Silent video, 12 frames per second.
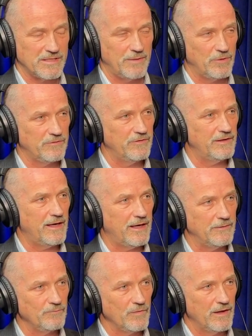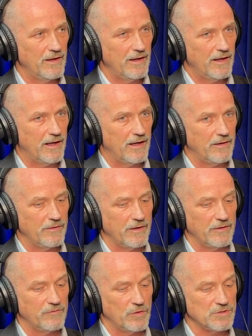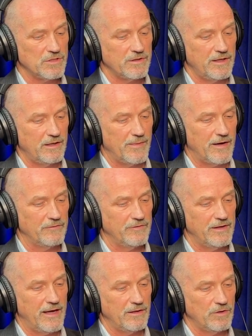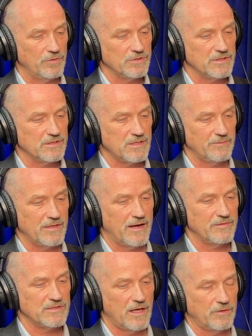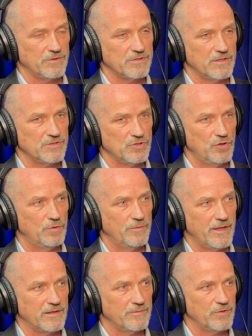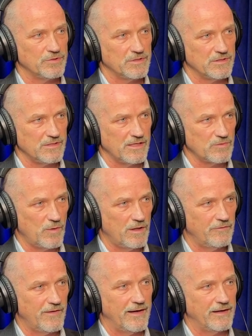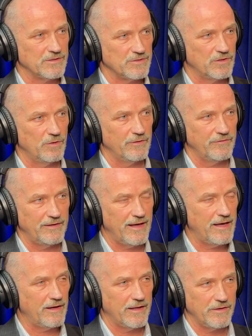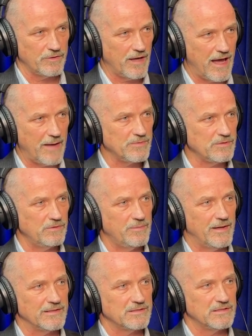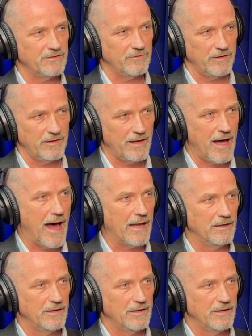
Same with VA. The unfortunate thing about VA loans is sometimes sellers assume that the person is less qualified because they're going VA, and they're absolutely positively not.